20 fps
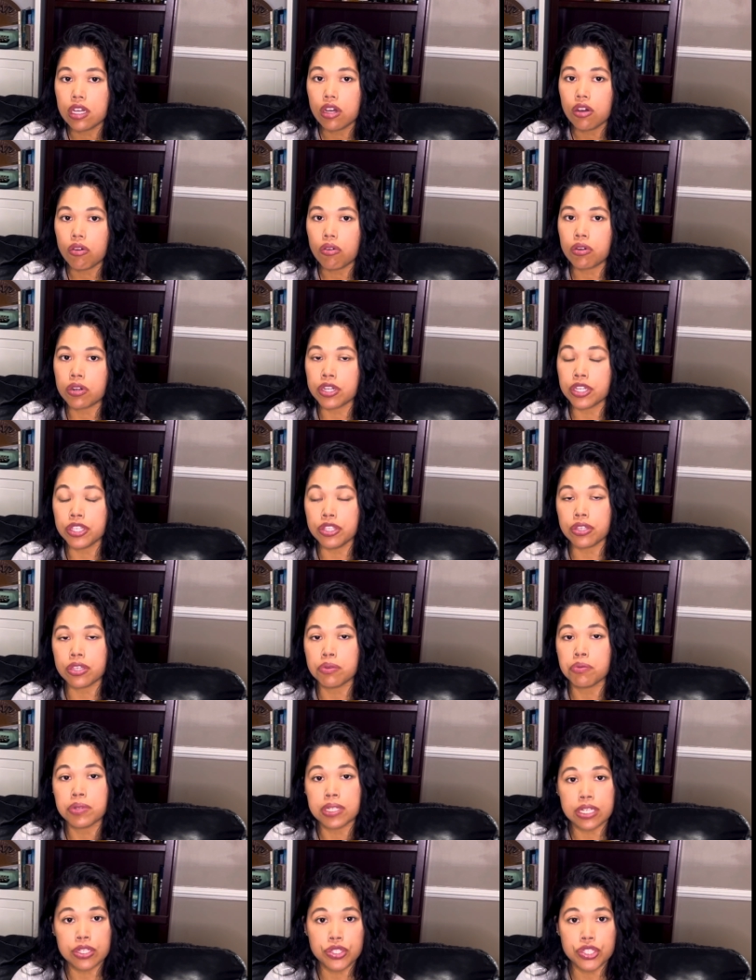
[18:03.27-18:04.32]
or you can
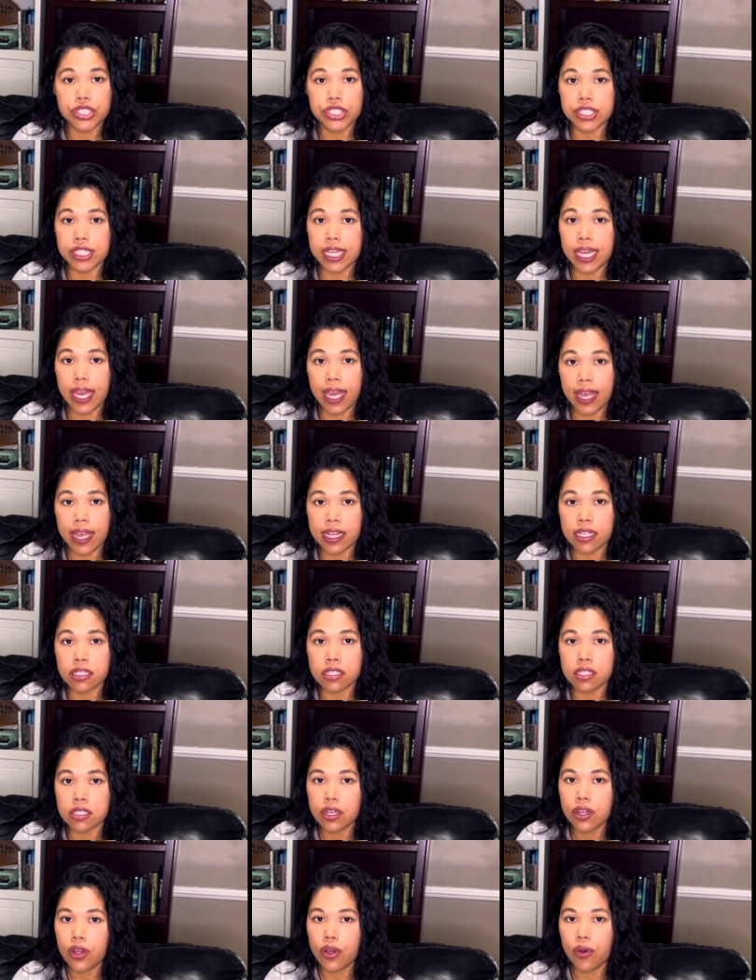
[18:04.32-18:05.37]
read it to your kids,
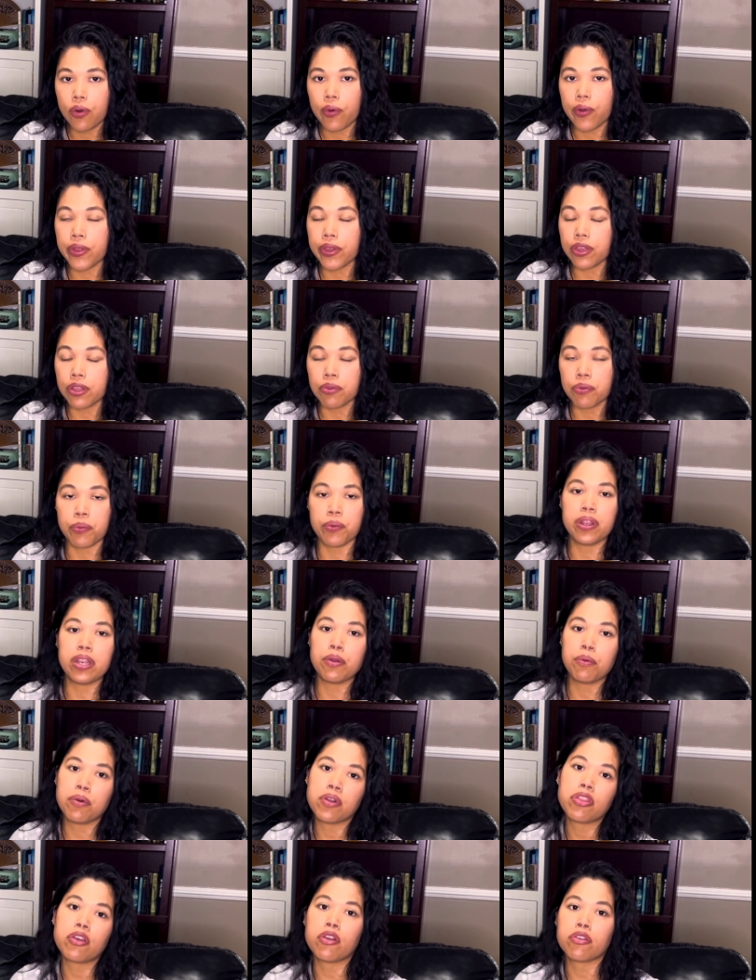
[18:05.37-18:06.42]
or you can read it
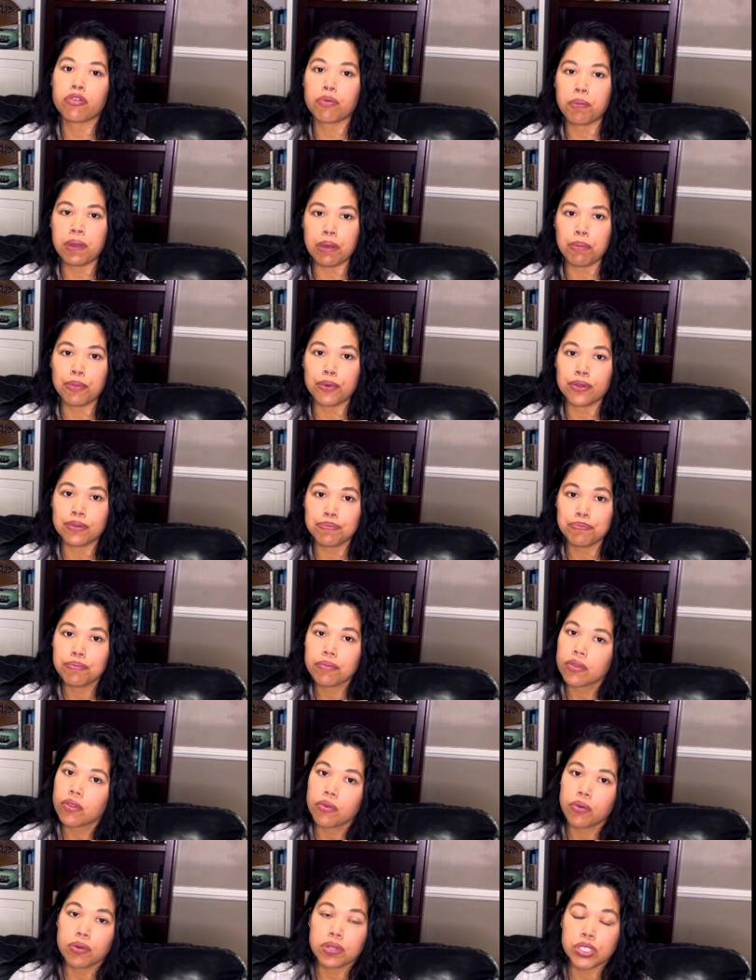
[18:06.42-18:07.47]
with other people,
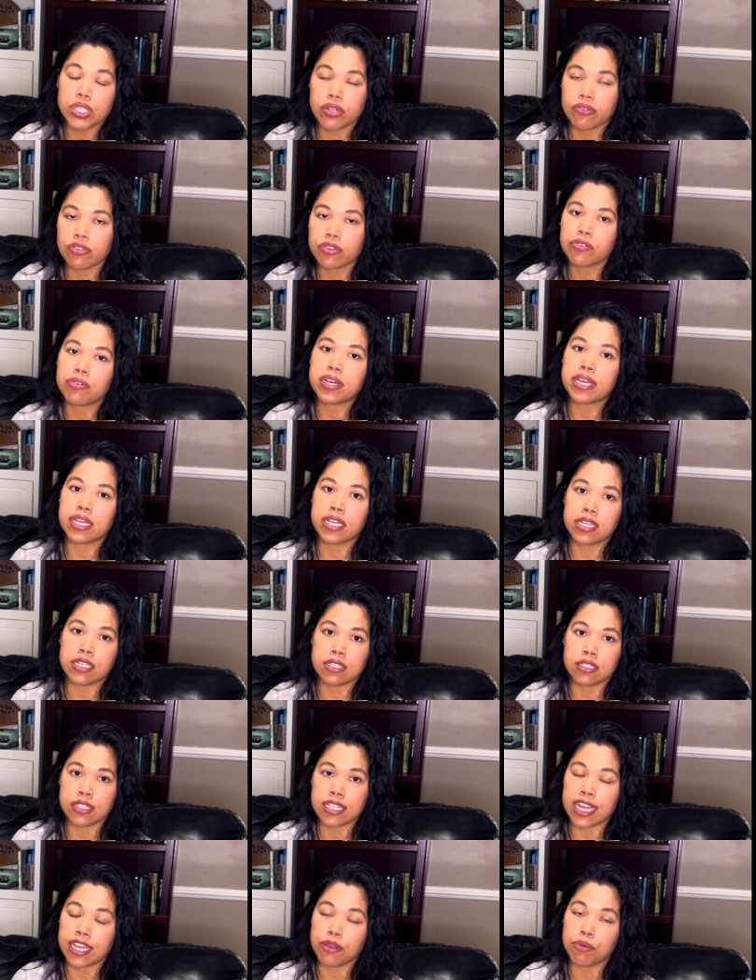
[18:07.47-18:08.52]
whichever way
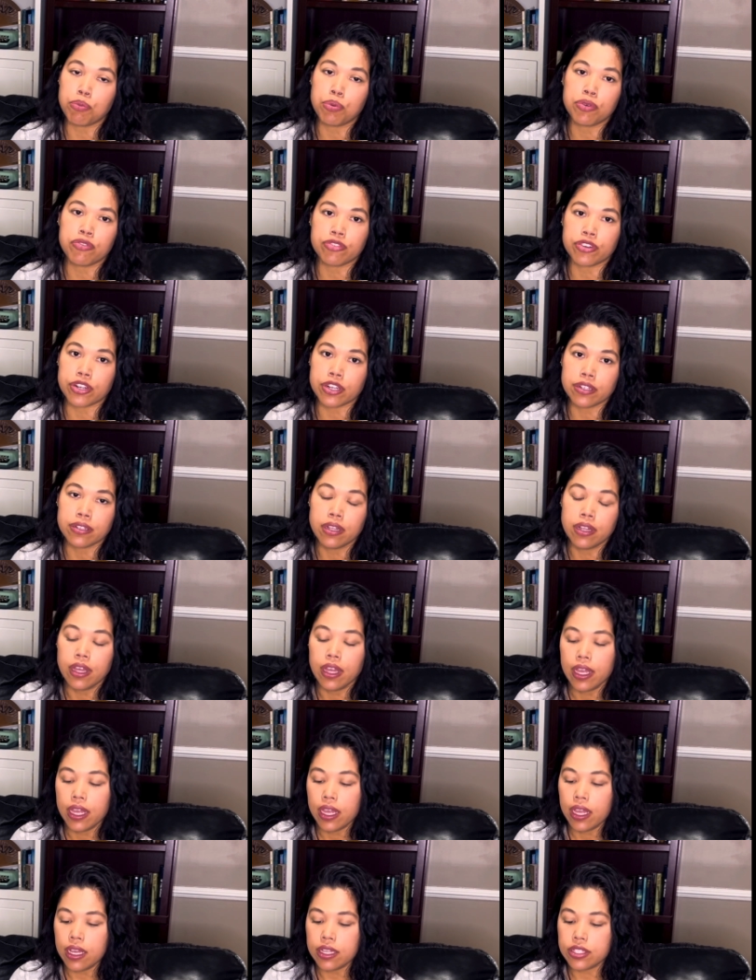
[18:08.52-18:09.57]
that you prefer.
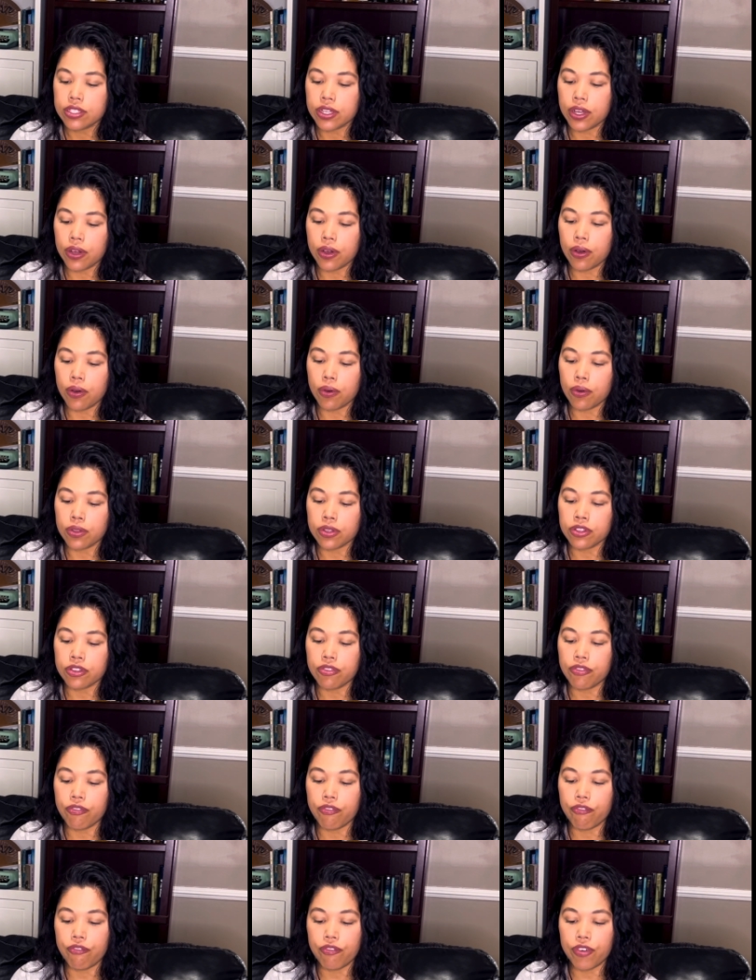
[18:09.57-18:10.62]
So the
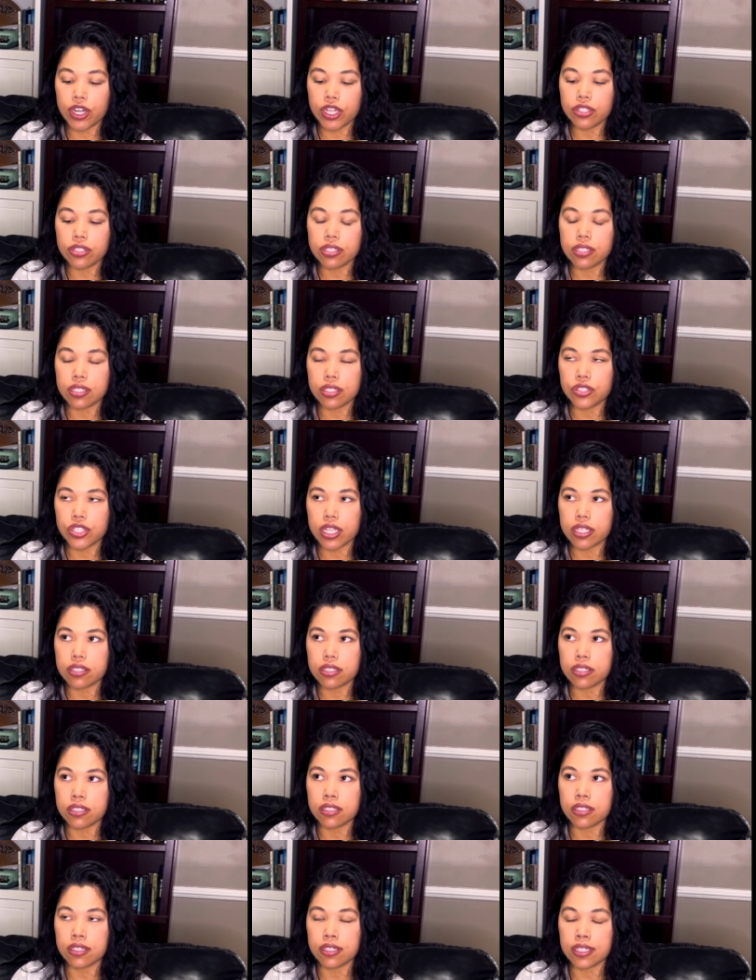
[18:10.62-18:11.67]
first
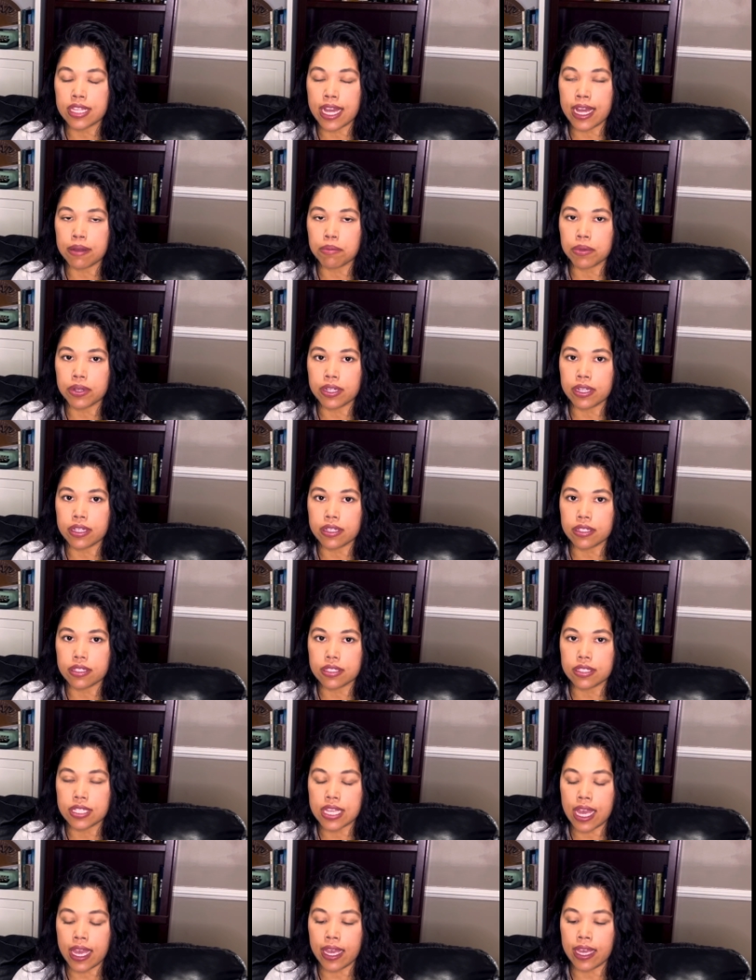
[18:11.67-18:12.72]
suggestion that I'm going to
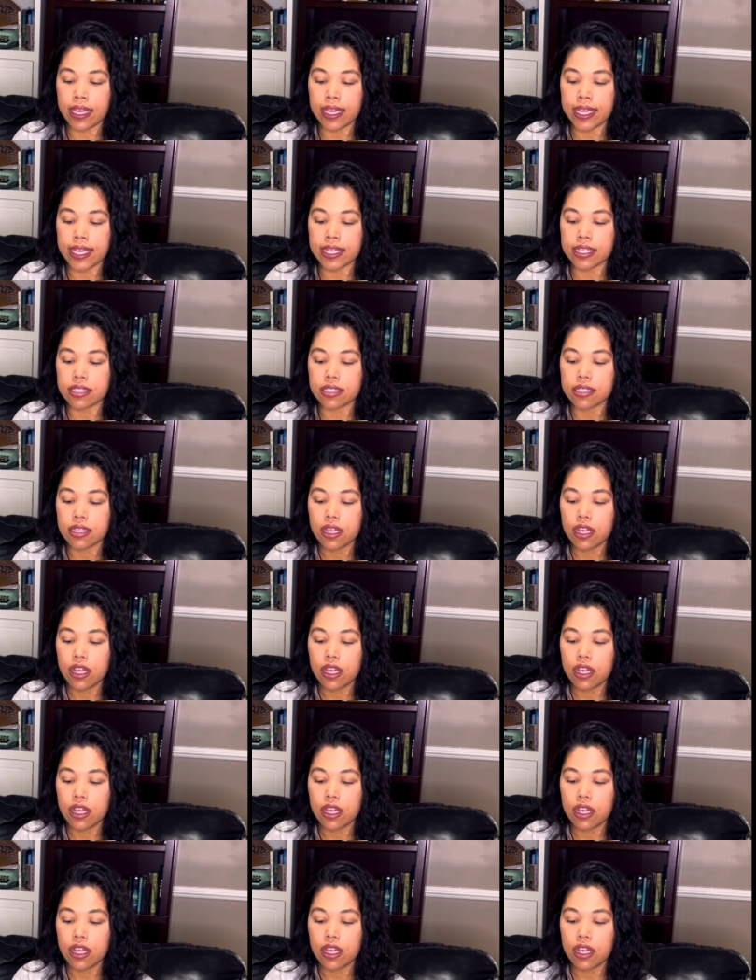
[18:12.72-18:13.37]
say is